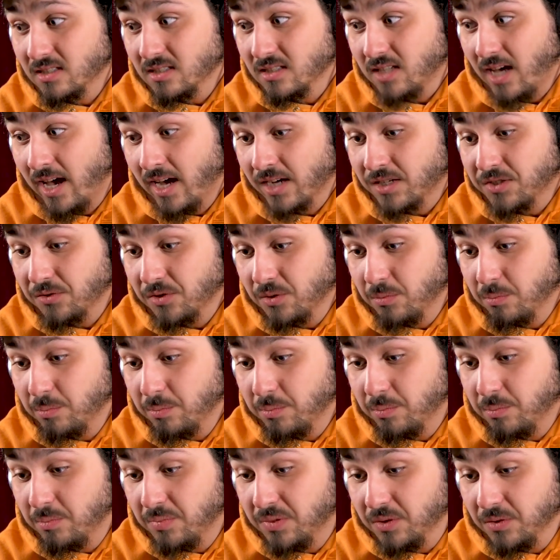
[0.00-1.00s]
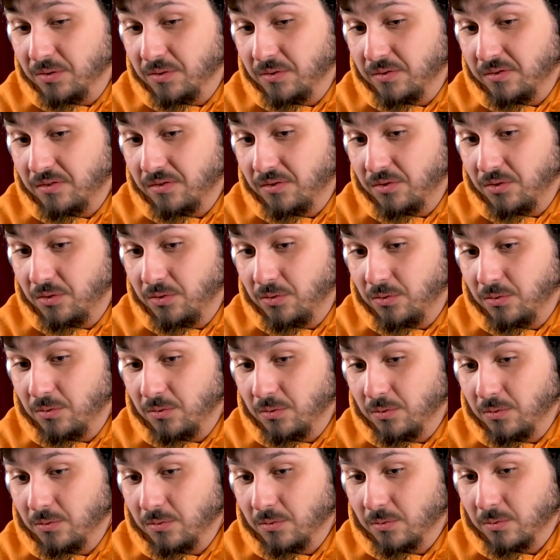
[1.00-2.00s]
actually build
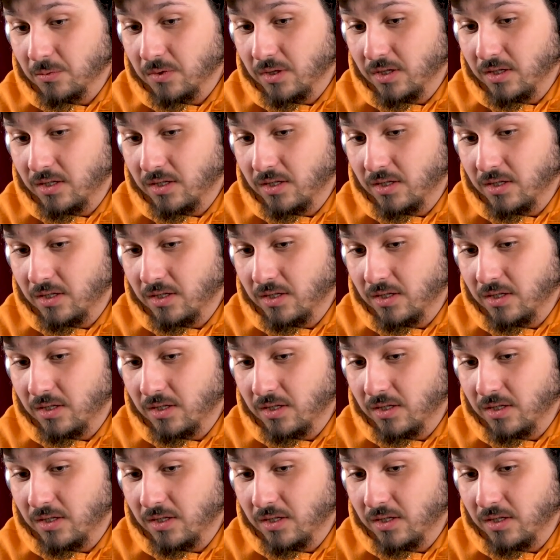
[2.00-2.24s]
new